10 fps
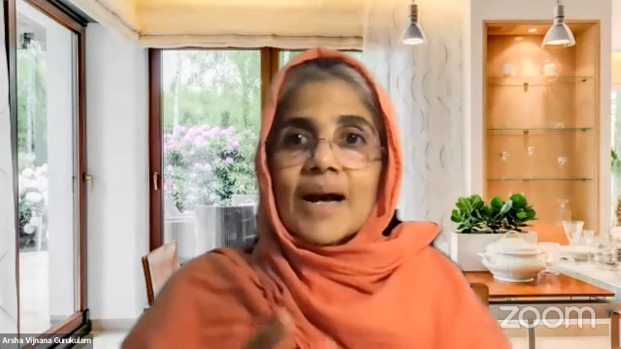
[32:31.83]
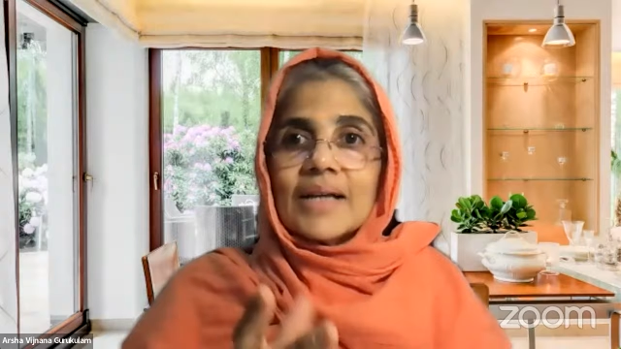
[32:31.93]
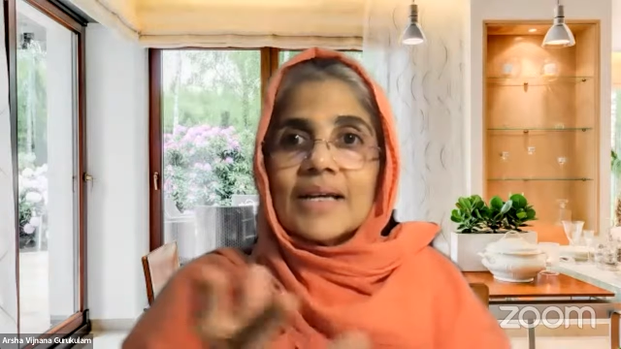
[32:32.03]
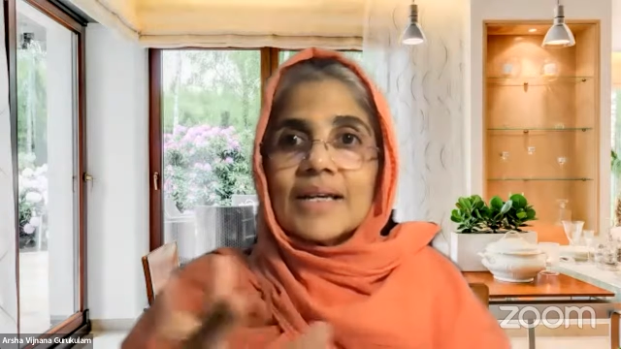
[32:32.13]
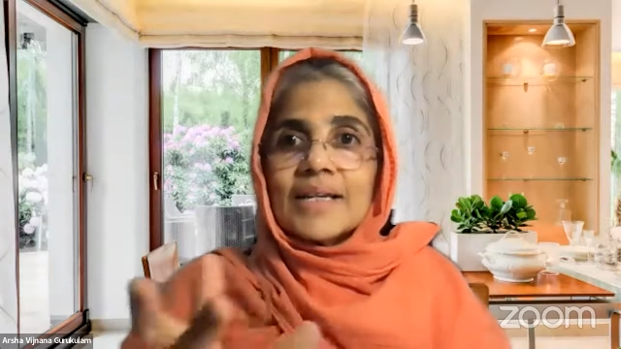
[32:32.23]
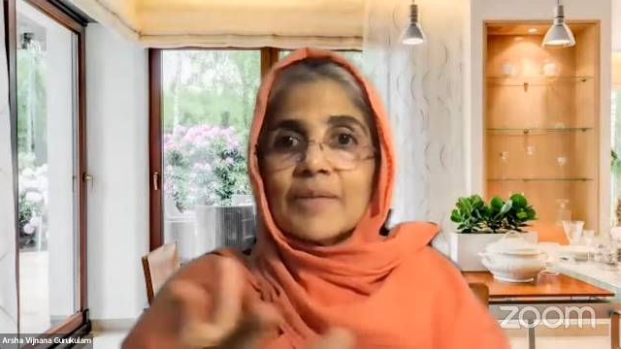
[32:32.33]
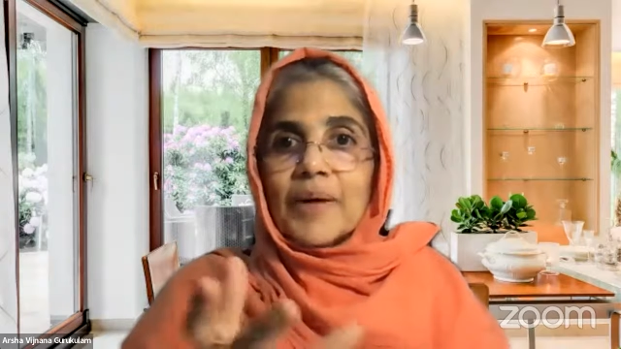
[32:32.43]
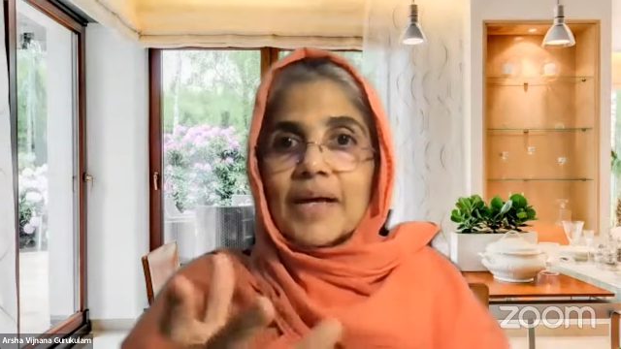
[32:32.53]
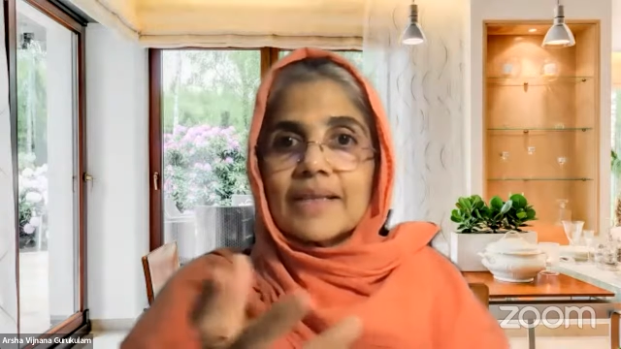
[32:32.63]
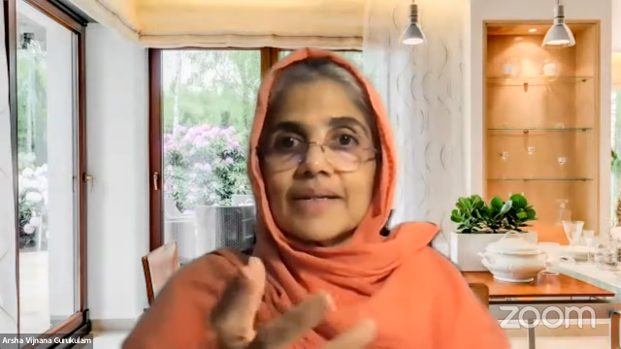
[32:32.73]
Other
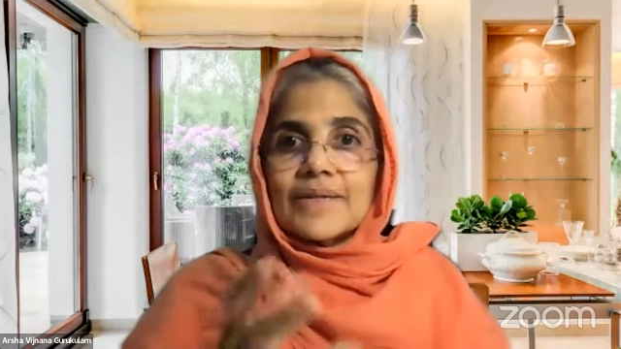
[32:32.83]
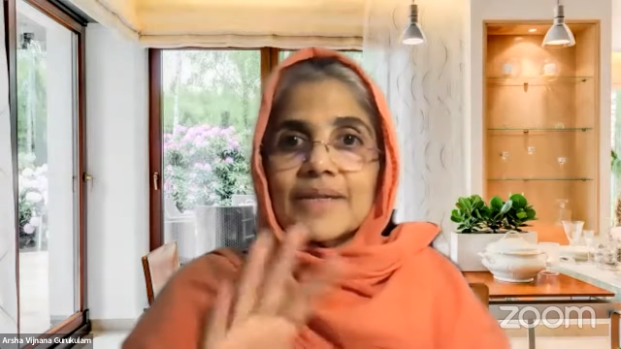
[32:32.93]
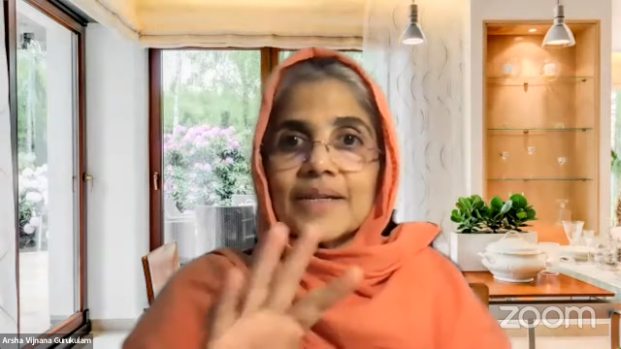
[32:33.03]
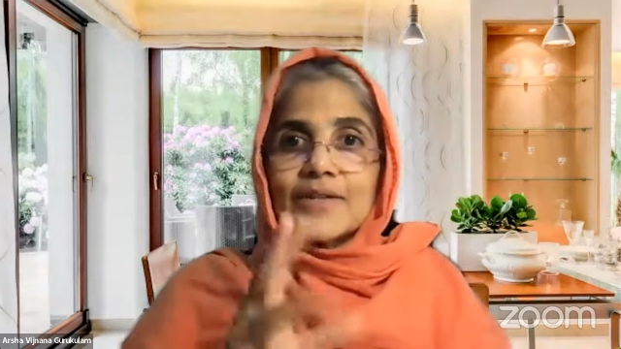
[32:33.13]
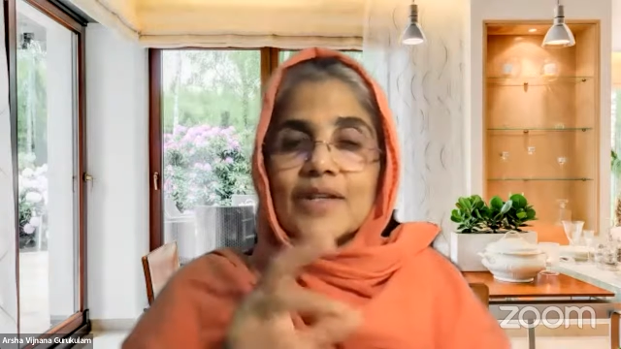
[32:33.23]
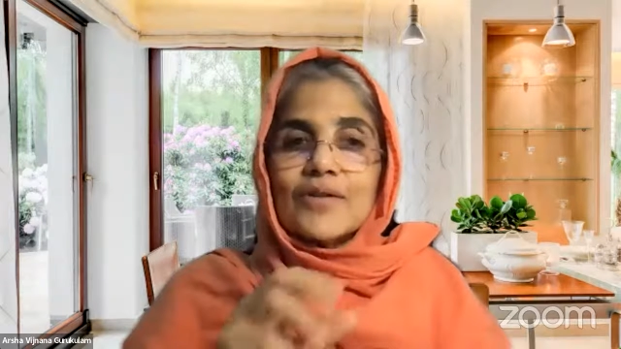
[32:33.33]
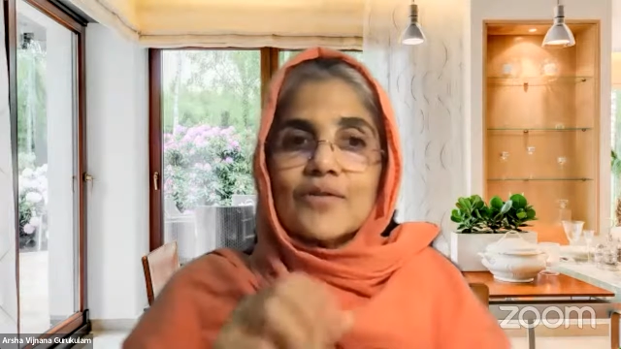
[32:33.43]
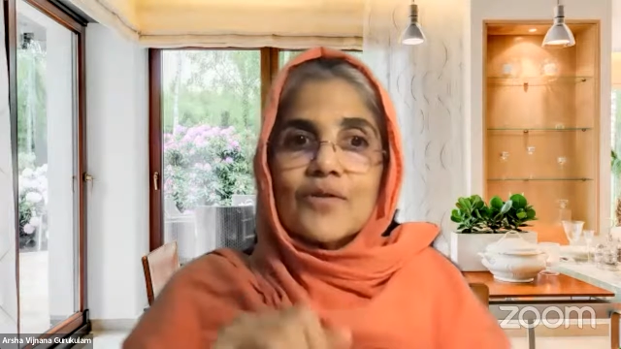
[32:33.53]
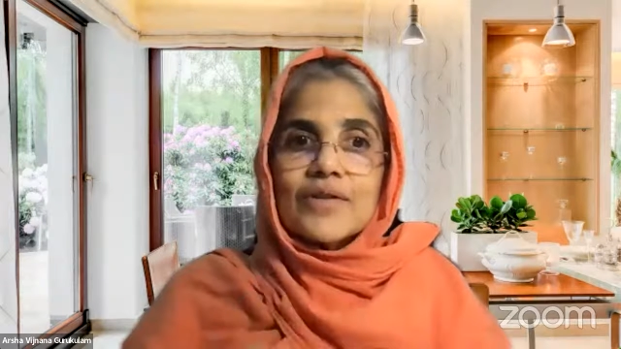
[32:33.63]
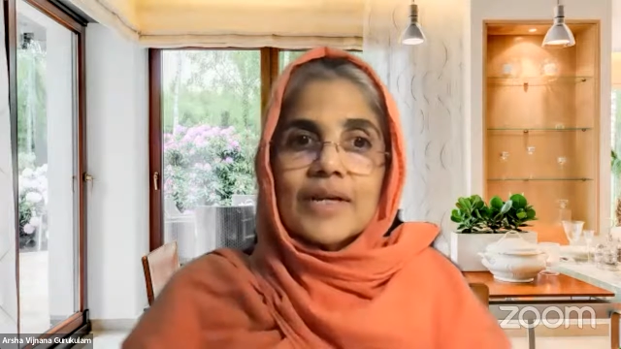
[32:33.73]
nipatas, things that
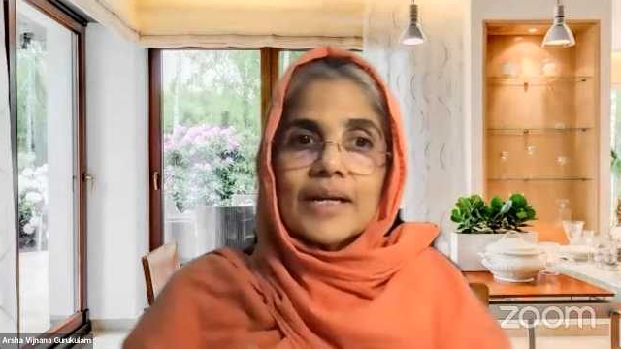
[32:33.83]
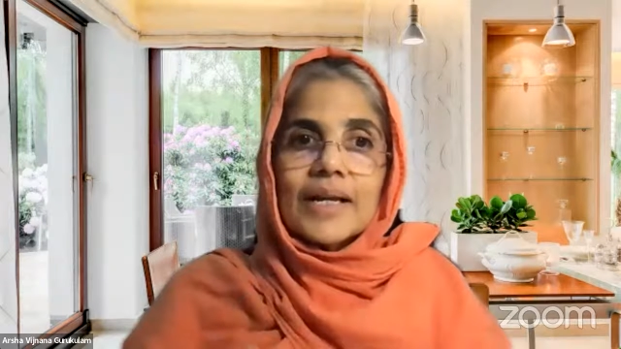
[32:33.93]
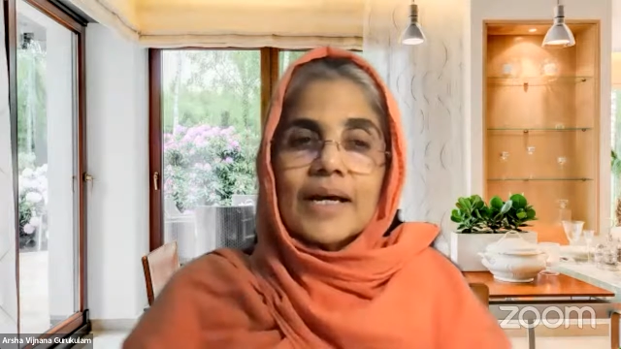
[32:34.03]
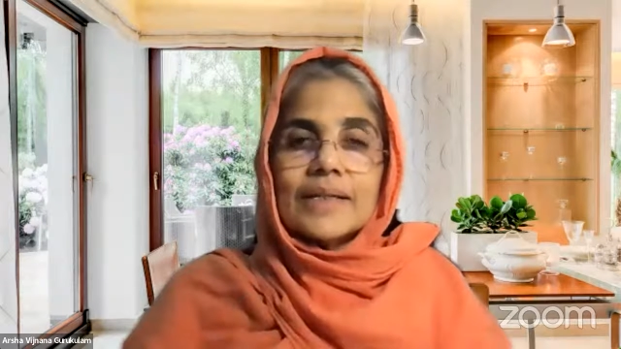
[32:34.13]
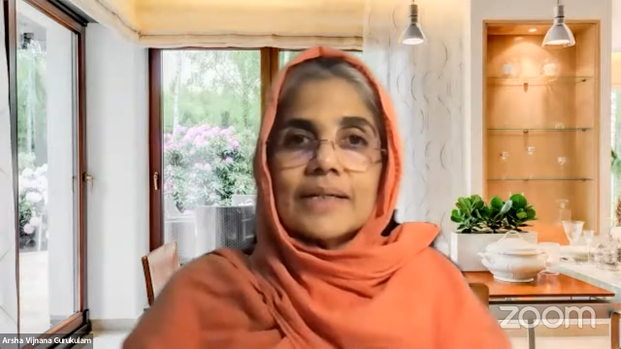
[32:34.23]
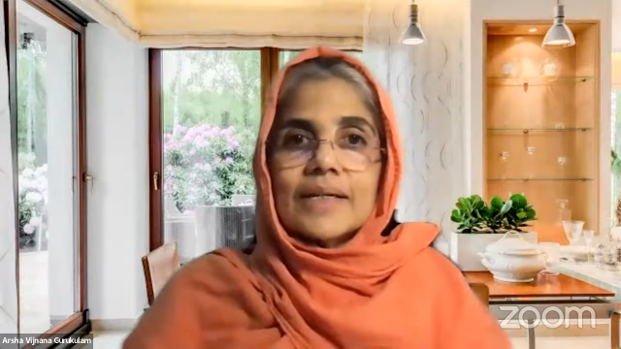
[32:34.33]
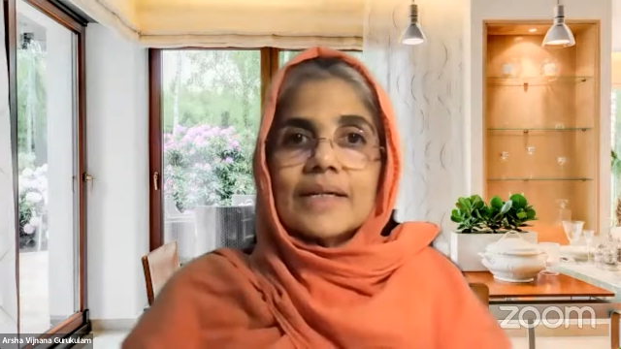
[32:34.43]
don't decline.